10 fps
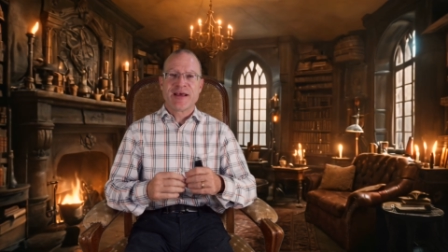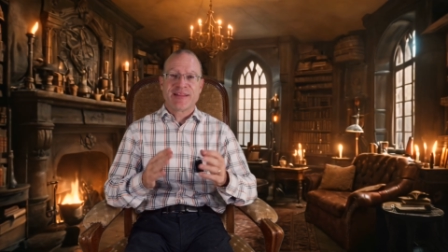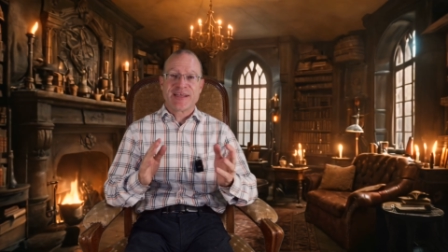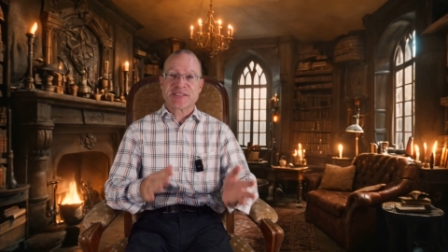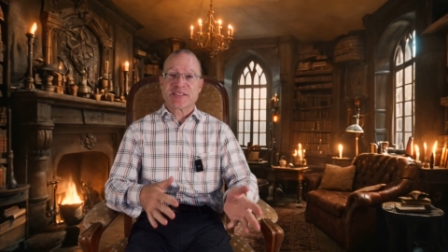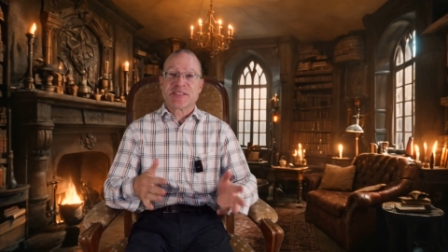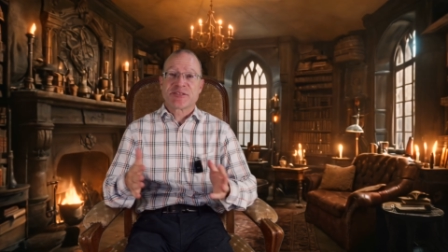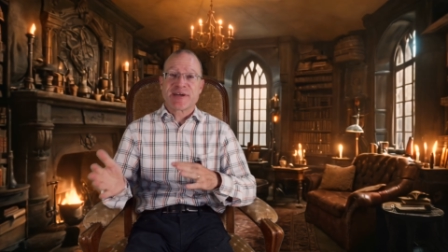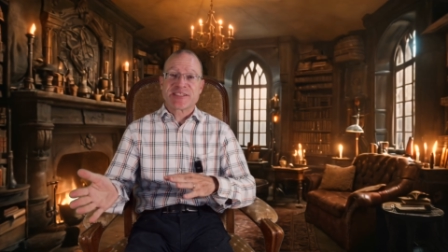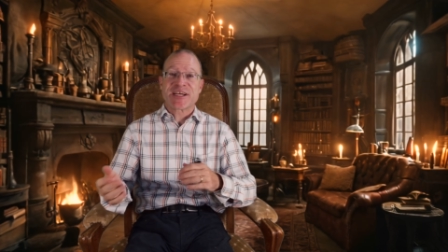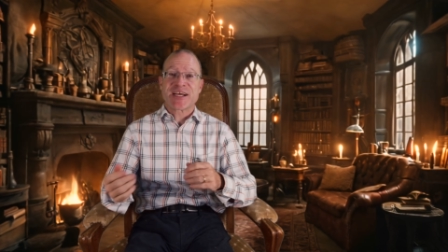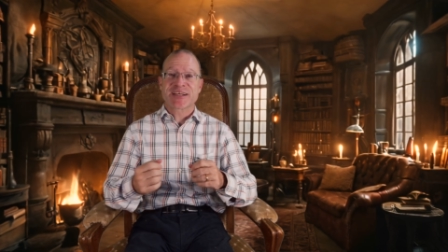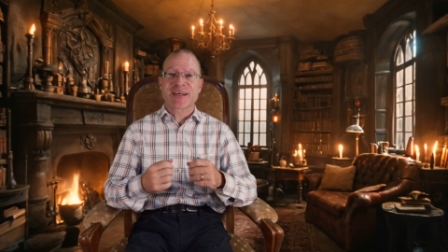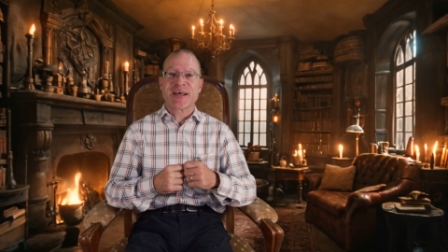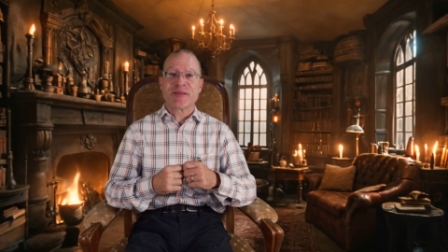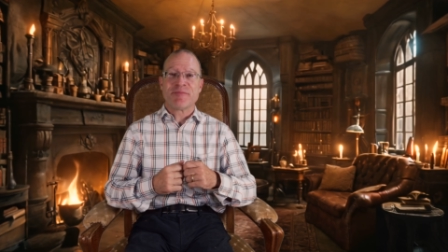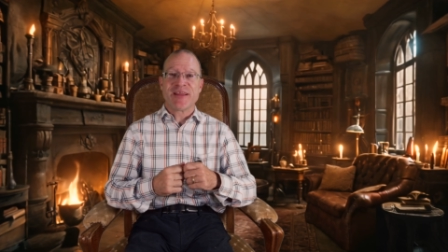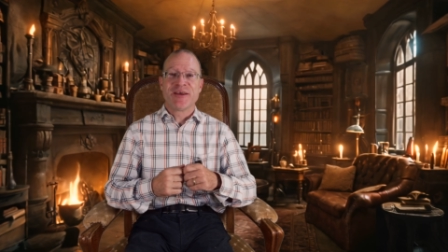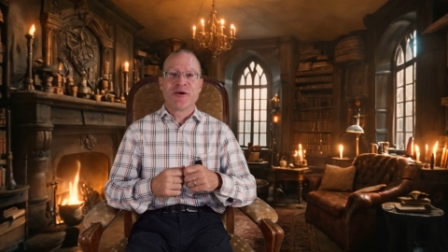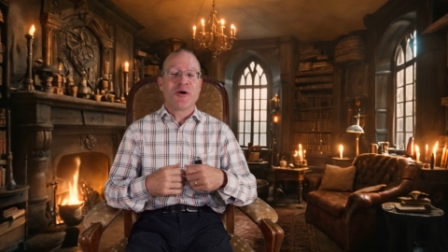there's the Stretch
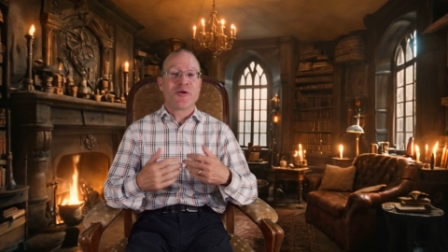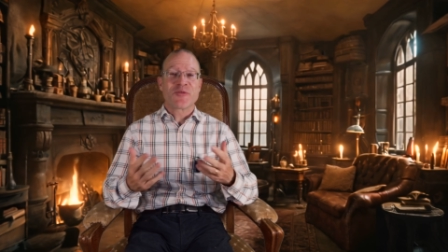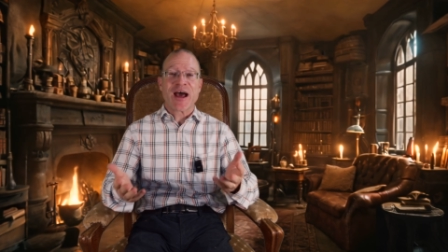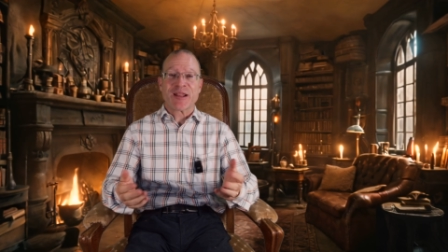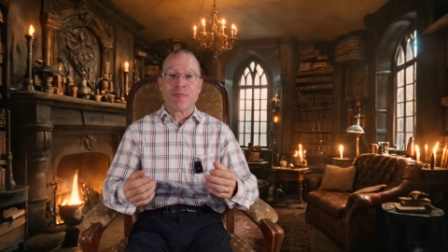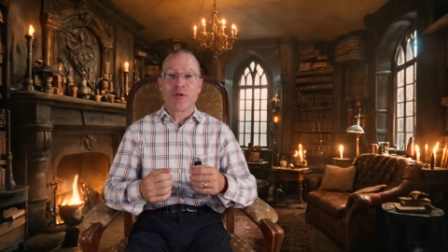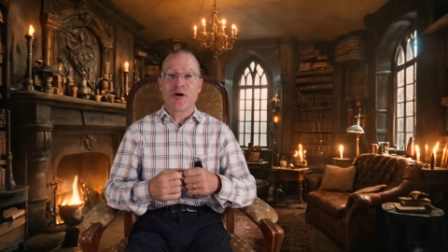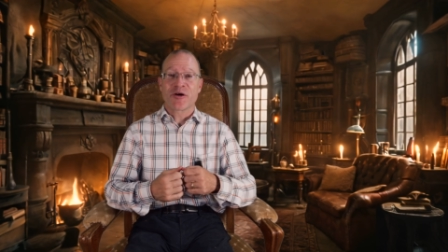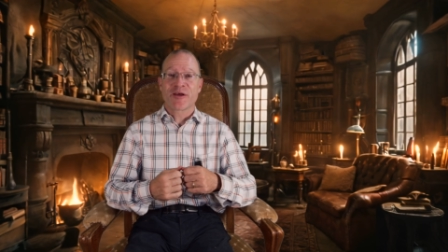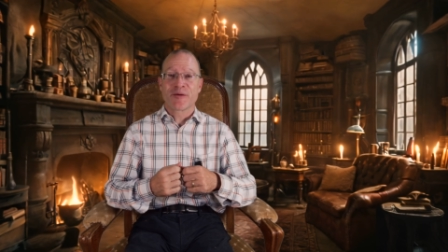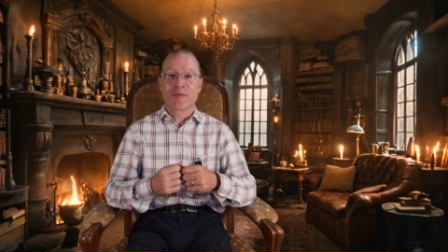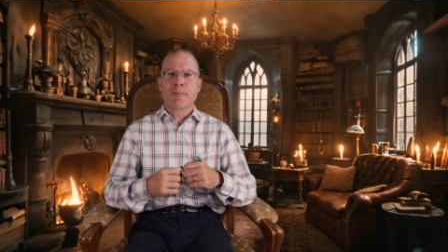Academy of Adam Block.